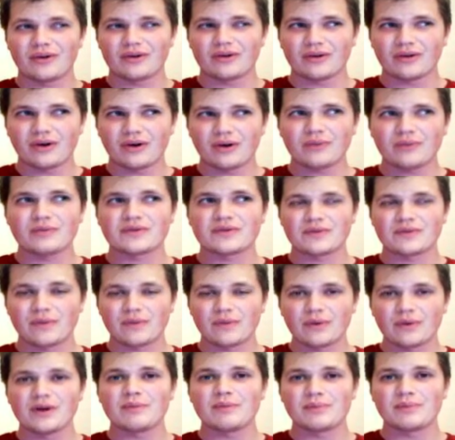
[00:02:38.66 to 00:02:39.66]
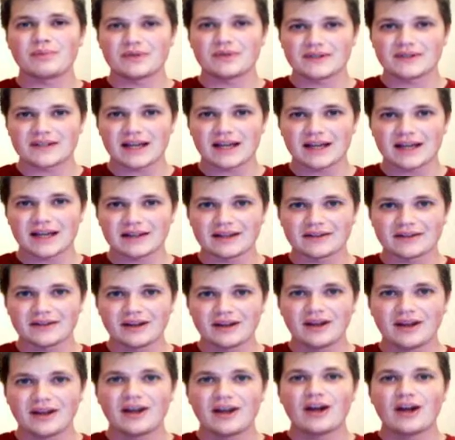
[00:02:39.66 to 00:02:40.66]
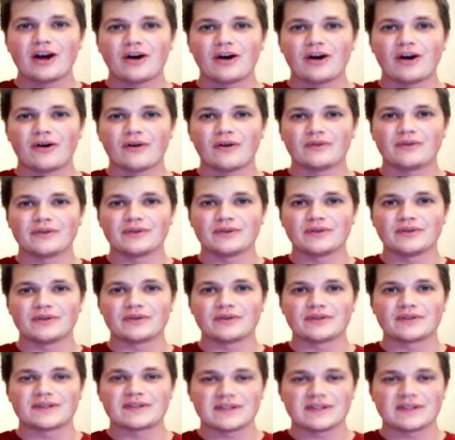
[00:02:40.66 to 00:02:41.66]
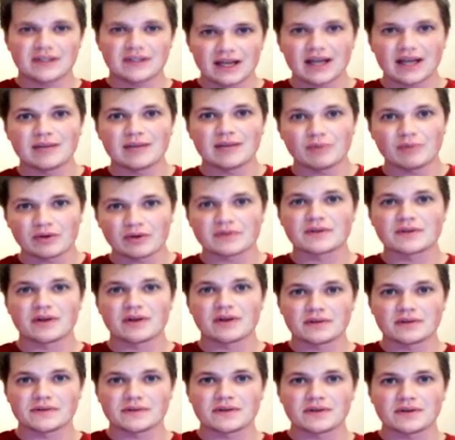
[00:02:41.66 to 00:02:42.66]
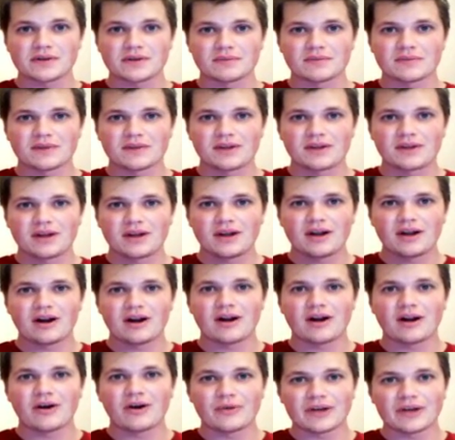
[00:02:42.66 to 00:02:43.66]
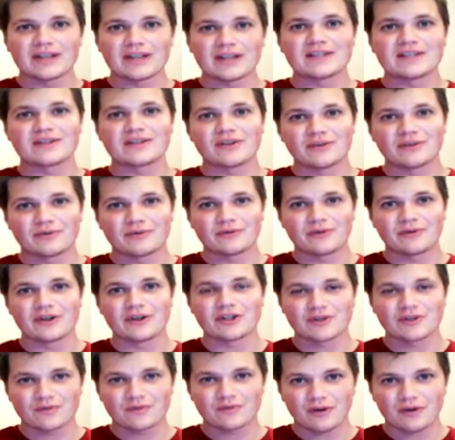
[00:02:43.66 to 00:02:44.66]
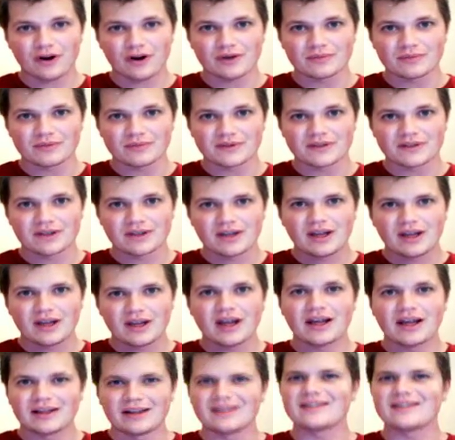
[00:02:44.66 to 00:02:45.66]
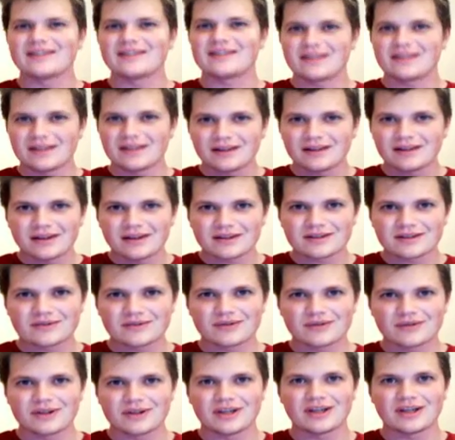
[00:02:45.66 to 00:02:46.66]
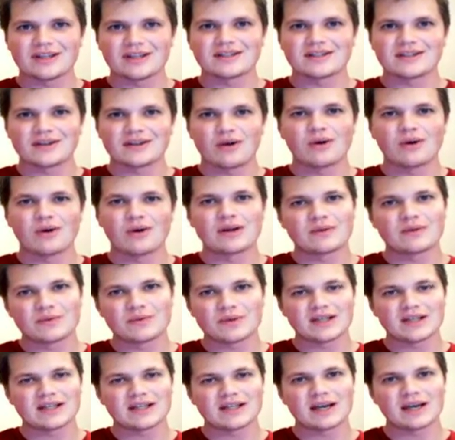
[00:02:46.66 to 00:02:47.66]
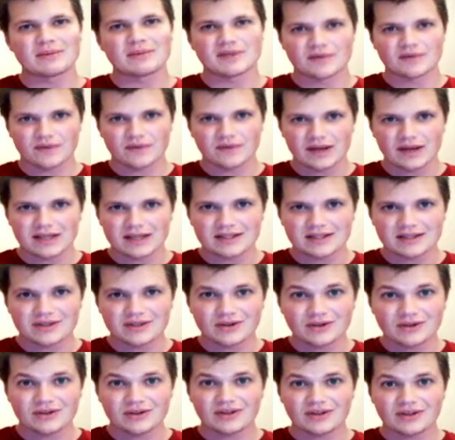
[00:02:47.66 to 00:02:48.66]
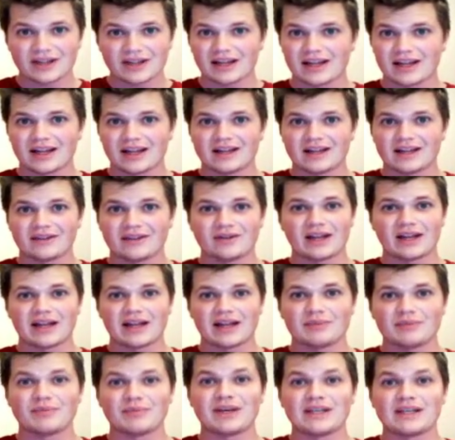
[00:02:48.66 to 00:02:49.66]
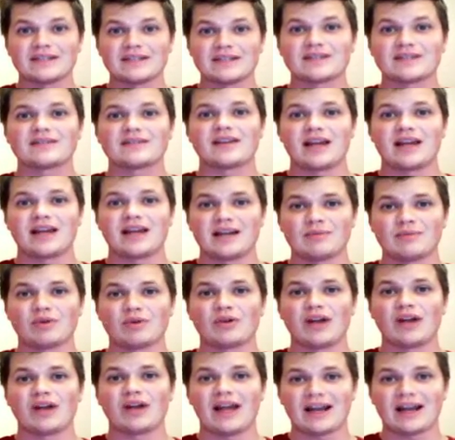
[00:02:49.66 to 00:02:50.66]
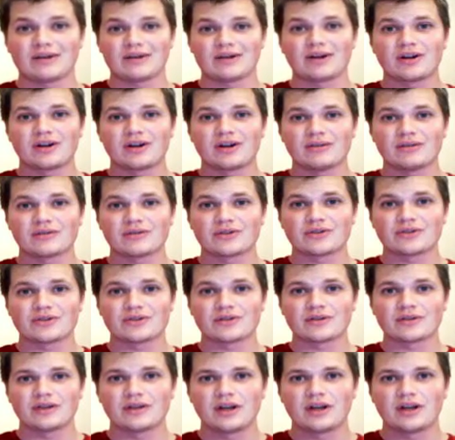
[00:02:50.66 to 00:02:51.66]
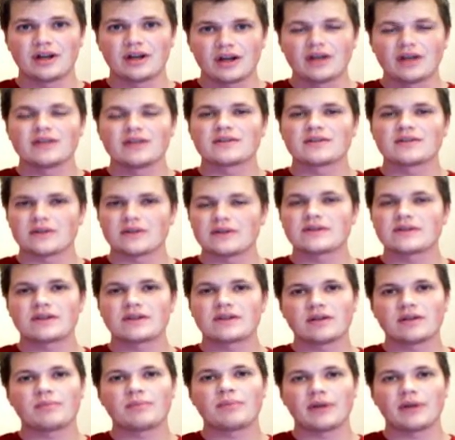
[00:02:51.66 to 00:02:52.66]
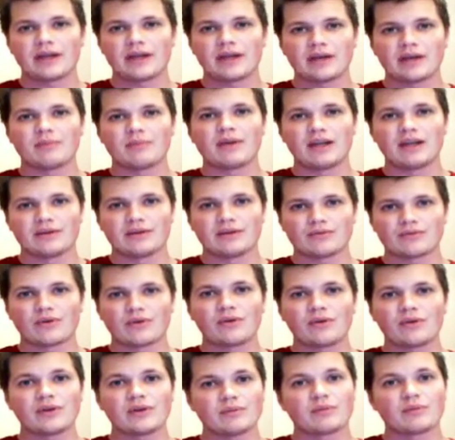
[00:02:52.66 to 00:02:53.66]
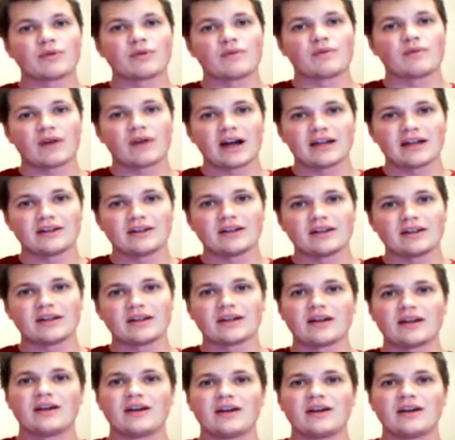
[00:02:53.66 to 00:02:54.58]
Almost 30% of the sea animals consumed are raised on fish farms, and this industry is going 3 times faster than land-based animal agriculture. So it's going to play a main role in providing